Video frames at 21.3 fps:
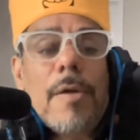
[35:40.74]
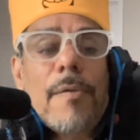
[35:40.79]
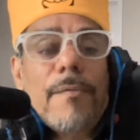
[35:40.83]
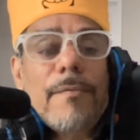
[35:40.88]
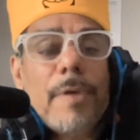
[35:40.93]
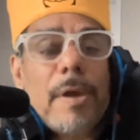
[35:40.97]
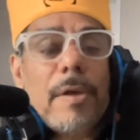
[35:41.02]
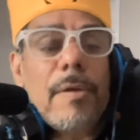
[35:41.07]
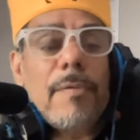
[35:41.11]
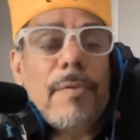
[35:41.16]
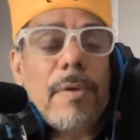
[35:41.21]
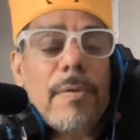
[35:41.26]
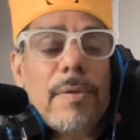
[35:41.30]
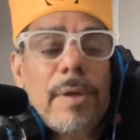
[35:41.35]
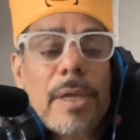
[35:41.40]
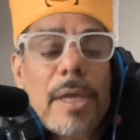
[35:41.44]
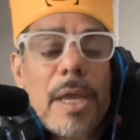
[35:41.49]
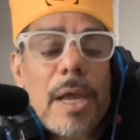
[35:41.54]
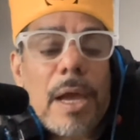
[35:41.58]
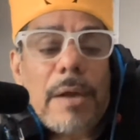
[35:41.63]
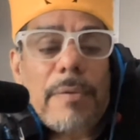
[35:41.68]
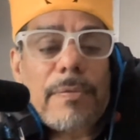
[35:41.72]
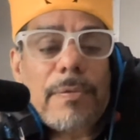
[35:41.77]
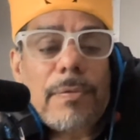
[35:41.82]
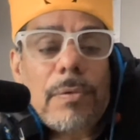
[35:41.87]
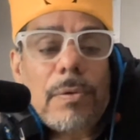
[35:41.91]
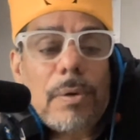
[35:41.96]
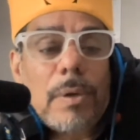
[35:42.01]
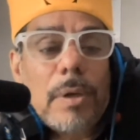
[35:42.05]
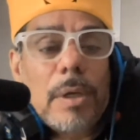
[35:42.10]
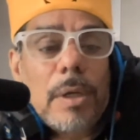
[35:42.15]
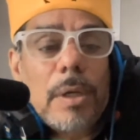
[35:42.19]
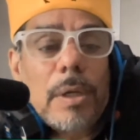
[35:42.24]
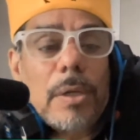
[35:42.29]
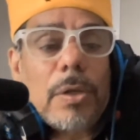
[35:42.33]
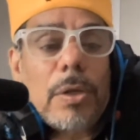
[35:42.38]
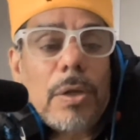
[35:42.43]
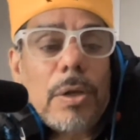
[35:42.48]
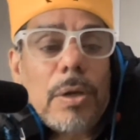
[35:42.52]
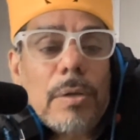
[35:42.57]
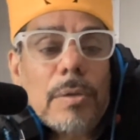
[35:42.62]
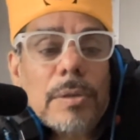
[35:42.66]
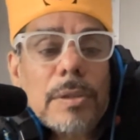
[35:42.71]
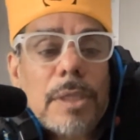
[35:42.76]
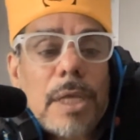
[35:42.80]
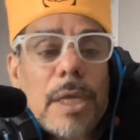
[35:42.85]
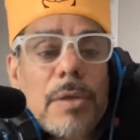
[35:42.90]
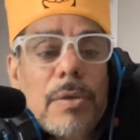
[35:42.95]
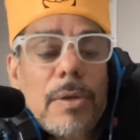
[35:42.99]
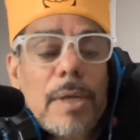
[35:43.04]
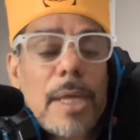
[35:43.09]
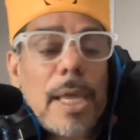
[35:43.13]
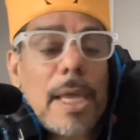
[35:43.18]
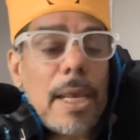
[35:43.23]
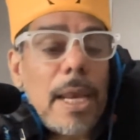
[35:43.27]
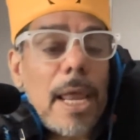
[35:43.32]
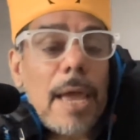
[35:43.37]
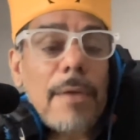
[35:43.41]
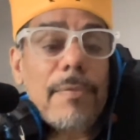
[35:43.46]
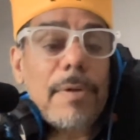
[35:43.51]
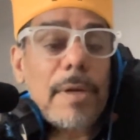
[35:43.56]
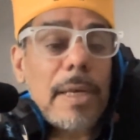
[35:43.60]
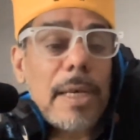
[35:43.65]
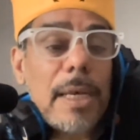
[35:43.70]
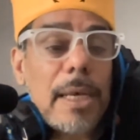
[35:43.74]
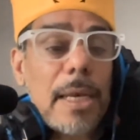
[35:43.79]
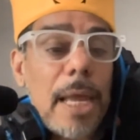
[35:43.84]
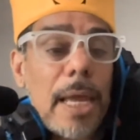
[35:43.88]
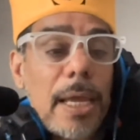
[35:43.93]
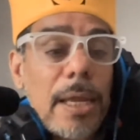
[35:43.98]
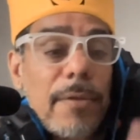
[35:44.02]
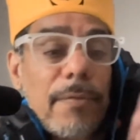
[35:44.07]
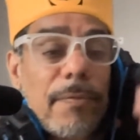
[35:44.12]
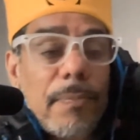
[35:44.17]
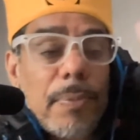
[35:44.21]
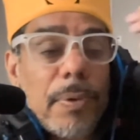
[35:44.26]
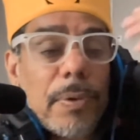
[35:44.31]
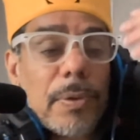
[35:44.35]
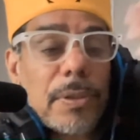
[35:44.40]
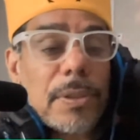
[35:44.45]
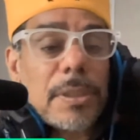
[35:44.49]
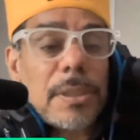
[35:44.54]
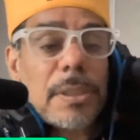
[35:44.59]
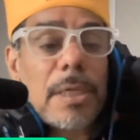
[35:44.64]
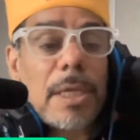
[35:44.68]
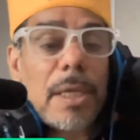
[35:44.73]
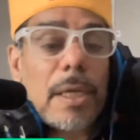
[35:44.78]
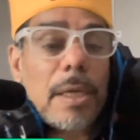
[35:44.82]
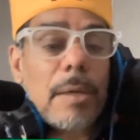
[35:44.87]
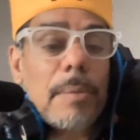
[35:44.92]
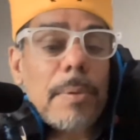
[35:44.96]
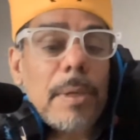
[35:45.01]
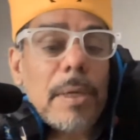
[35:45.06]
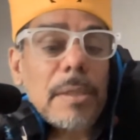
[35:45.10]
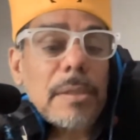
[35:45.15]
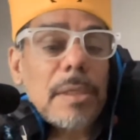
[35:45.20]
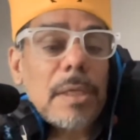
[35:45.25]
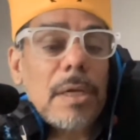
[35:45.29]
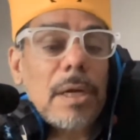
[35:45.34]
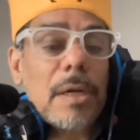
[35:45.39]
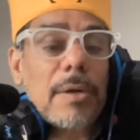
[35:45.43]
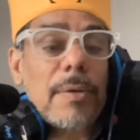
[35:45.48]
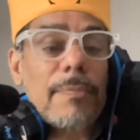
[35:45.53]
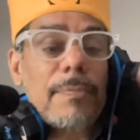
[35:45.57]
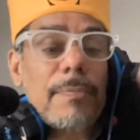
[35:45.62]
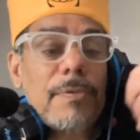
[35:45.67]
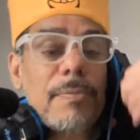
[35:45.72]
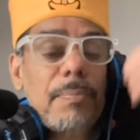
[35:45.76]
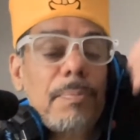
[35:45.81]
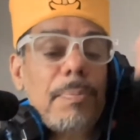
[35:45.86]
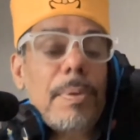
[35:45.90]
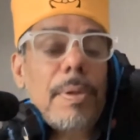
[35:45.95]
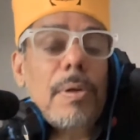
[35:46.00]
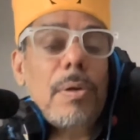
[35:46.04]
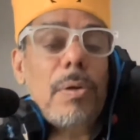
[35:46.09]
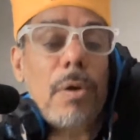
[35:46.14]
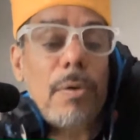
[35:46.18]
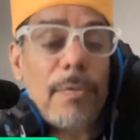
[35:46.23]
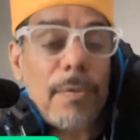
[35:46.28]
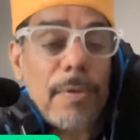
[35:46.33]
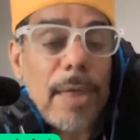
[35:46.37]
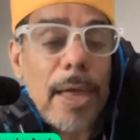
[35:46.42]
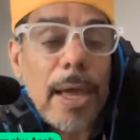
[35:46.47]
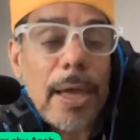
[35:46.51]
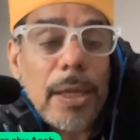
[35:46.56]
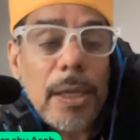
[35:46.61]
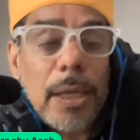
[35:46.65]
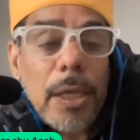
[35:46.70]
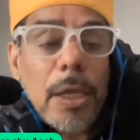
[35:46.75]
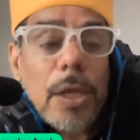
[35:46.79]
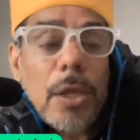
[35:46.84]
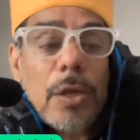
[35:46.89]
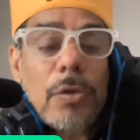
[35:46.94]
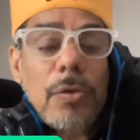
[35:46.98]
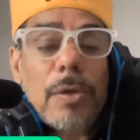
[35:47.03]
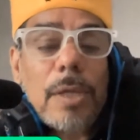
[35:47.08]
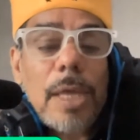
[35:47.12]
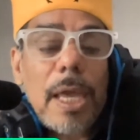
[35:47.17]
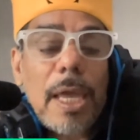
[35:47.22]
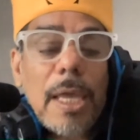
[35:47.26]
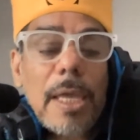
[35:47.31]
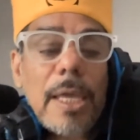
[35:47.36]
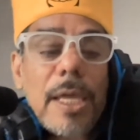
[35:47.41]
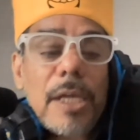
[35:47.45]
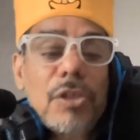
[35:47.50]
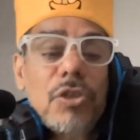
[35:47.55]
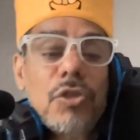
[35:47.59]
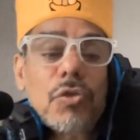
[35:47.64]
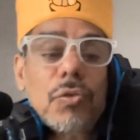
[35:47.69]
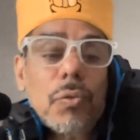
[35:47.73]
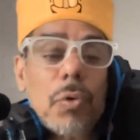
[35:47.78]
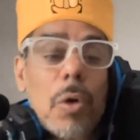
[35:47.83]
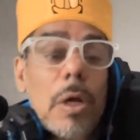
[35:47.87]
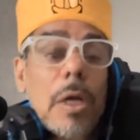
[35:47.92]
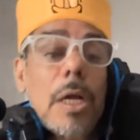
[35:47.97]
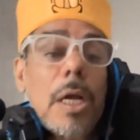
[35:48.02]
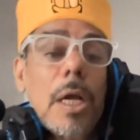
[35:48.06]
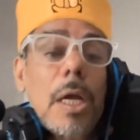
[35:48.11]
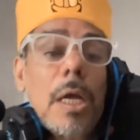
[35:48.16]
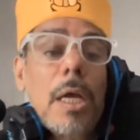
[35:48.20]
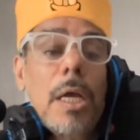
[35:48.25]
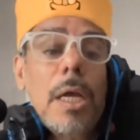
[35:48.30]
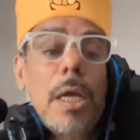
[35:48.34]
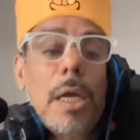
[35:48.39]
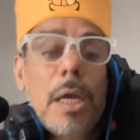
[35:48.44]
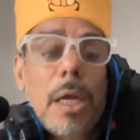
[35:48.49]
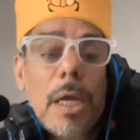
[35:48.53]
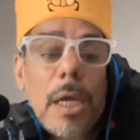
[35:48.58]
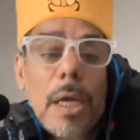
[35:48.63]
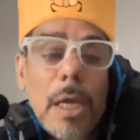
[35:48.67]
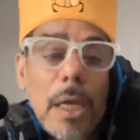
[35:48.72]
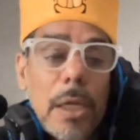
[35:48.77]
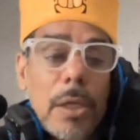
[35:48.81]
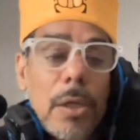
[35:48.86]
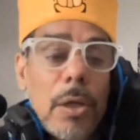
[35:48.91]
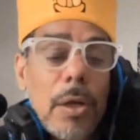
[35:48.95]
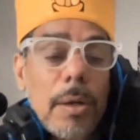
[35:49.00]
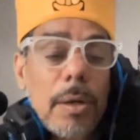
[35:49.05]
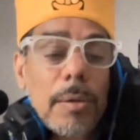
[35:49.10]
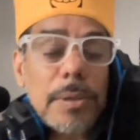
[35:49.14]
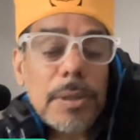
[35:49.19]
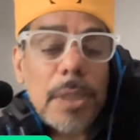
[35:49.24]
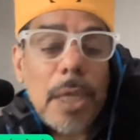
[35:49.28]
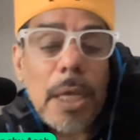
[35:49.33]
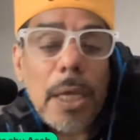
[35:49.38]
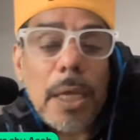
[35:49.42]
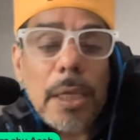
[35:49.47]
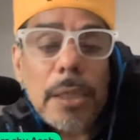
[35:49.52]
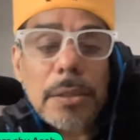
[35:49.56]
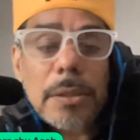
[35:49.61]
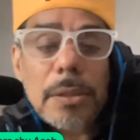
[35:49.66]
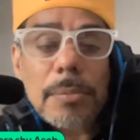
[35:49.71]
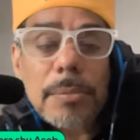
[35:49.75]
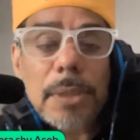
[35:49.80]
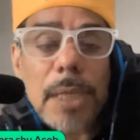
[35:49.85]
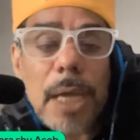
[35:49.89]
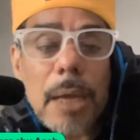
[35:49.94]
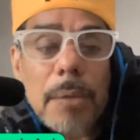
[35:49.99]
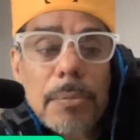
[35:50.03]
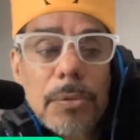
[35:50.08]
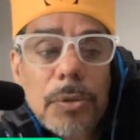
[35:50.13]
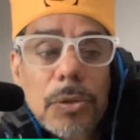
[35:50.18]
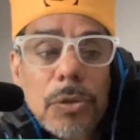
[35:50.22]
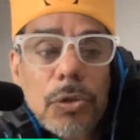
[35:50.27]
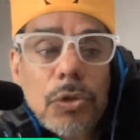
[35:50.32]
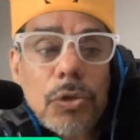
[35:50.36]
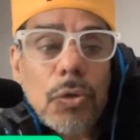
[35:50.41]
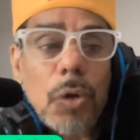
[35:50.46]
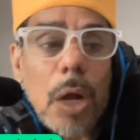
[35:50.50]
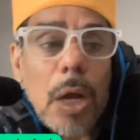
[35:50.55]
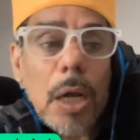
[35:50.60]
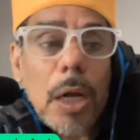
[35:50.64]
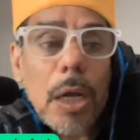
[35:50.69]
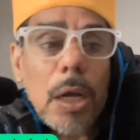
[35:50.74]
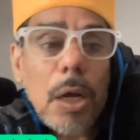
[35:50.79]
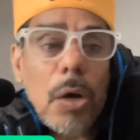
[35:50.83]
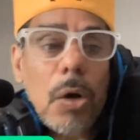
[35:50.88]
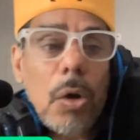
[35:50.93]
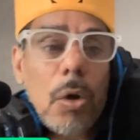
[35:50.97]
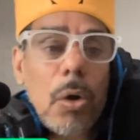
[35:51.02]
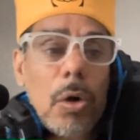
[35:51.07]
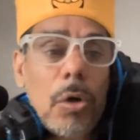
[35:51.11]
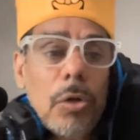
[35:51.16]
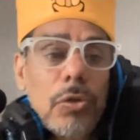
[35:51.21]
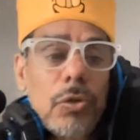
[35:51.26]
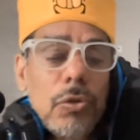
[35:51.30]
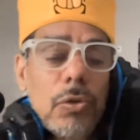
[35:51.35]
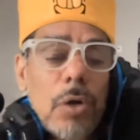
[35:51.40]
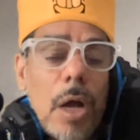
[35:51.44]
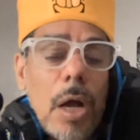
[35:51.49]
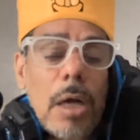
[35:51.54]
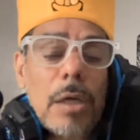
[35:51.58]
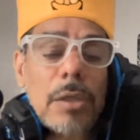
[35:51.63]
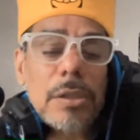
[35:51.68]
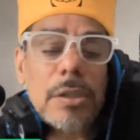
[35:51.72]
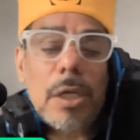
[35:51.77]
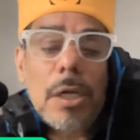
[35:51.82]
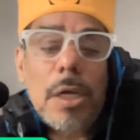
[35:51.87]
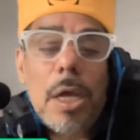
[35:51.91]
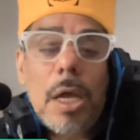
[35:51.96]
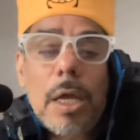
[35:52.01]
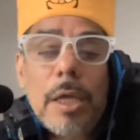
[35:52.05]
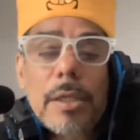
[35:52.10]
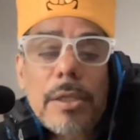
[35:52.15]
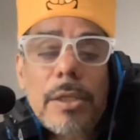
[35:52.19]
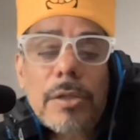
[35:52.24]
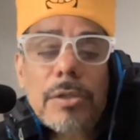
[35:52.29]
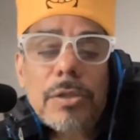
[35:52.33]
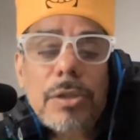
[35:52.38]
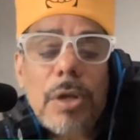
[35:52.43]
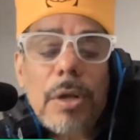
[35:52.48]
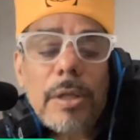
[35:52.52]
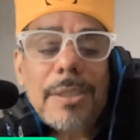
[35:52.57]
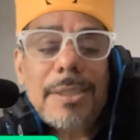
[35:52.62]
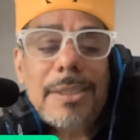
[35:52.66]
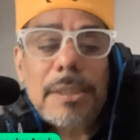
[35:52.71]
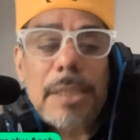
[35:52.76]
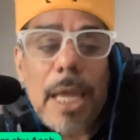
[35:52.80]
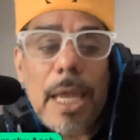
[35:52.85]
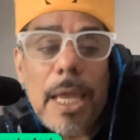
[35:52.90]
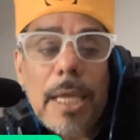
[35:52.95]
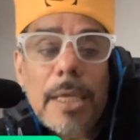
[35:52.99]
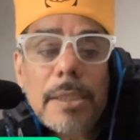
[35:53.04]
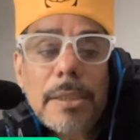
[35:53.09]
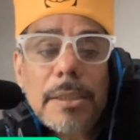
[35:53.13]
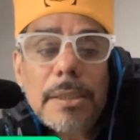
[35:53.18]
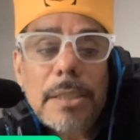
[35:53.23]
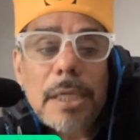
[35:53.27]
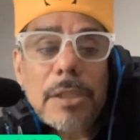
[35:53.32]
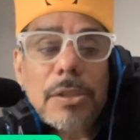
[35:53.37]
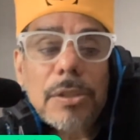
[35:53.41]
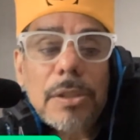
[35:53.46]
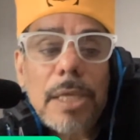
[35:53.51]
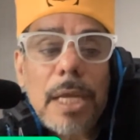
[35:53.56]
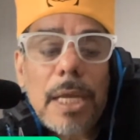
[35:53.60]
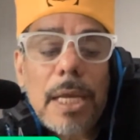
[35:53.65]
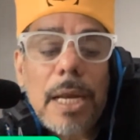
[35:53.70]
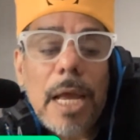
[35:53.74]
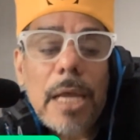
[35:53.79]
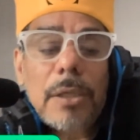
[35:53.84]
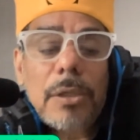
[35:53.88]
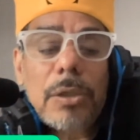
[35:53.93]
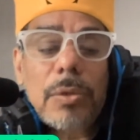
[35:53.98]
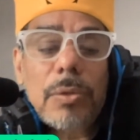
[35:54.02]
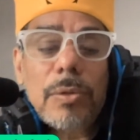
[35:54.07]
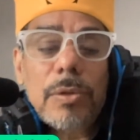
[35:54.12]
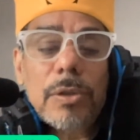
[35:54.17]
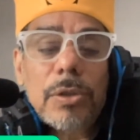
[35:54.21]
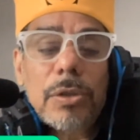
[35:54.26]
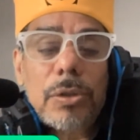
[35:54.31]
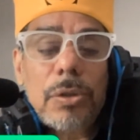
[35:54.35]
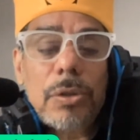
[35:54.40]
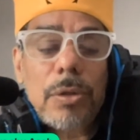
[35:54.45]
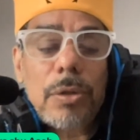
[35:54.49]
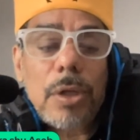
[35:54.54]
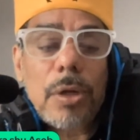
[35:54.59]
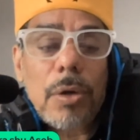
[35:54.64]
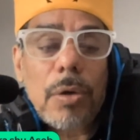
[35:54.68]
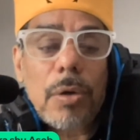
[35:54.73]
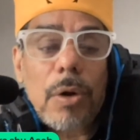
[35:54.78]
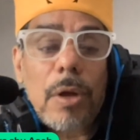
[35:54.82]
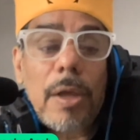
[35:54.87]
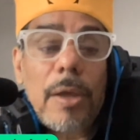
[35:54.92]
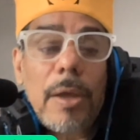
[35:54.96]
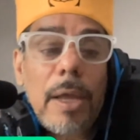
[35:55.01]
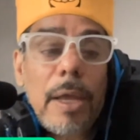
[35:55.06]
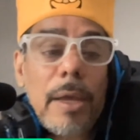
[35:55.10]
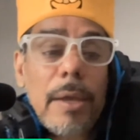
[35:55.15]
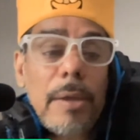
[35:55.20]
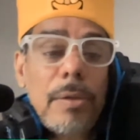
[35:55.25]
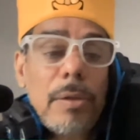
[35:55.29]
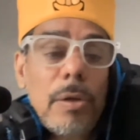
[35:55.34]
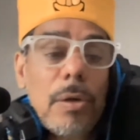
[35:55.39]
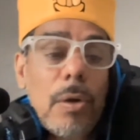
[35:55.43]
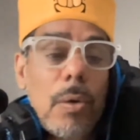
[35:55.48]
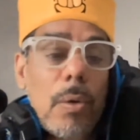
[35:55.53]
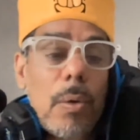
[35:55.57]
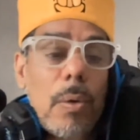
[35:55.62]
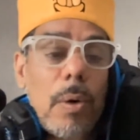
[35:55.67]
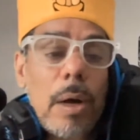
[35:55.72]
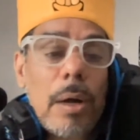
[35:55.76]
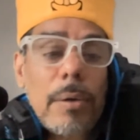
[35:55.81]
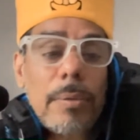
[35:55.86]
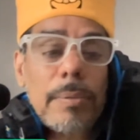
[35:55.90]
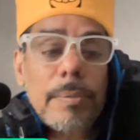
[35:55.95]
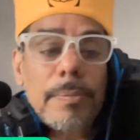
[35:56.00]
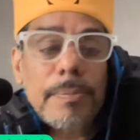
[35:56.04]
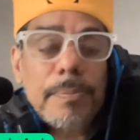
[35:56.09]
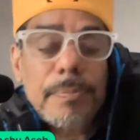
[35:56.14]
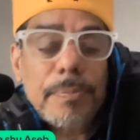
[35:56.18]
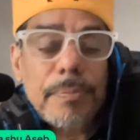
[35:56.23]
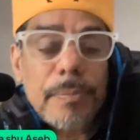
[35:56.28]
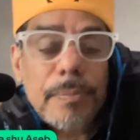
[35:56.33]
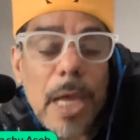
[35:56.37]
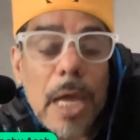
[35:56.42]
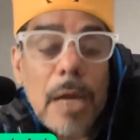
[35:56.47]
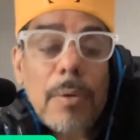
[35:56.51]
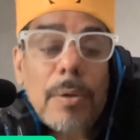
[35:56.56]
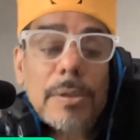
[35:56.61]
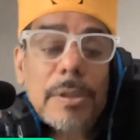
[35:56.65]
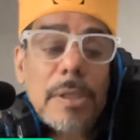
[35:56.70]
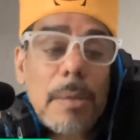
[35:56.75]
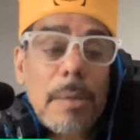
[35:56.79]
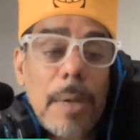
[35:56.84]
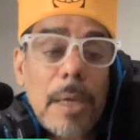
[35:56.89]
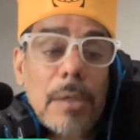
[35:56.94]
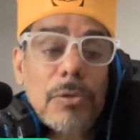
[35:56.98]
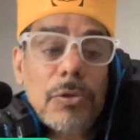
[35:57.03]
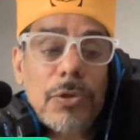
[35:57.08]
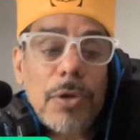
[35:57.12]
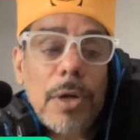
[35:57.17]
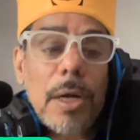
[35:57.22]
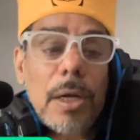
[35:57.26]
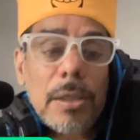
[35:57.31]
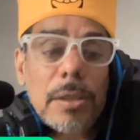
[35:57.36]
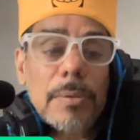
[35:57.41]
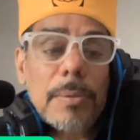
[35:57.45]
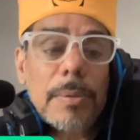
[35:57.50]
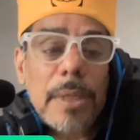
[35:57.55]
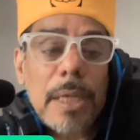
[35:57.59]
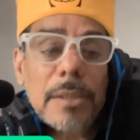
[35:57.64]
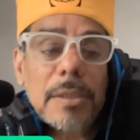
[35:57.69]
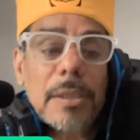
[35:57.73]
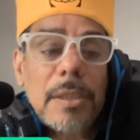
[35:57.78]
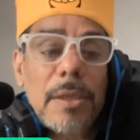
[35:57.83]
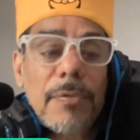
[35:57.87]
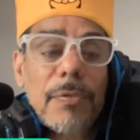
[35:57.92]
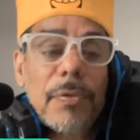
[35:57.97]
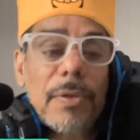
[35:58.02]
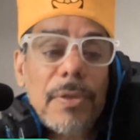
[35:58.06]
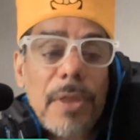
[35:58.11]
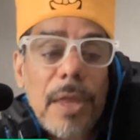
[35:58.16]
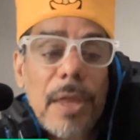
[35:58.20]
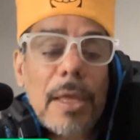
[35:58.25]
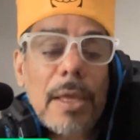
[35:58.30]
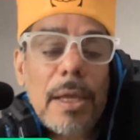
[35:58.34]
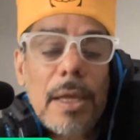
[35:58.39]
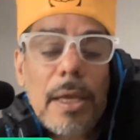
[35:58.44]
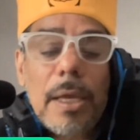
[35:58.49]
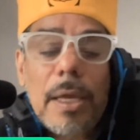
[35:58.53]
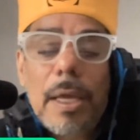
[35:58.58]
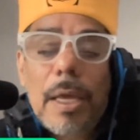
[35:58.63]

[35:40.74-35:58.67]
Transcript: Very, very careful. You know what I'm saying? You can't have a negative person there because they're going to spill over that. You can't get drunk. You know what I'm saying? Sometimes drunk or drugs. There's certain things that you cannot do in the studio. Well, I don't want to say about drugs, but that's a different thing.